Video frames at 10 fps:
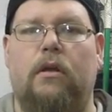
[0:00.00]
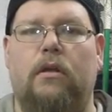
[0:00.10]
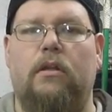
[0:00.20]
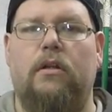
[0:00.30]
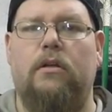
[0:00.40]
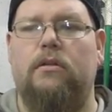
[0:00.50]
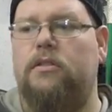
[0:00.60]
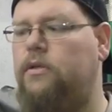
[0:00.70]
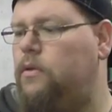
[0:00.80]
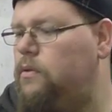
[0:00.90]
you know,
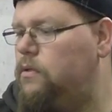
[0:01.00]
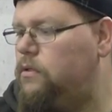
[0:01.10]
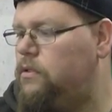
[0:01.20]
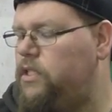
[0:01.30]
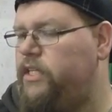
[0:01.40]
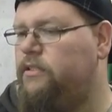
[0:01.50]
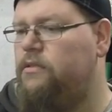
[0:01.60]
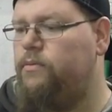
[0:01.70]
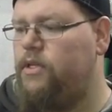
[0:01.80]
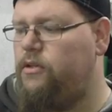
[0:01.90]
so that's going
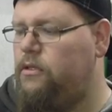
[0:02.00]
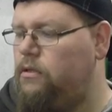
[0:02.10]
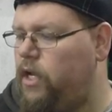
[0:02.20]
to be,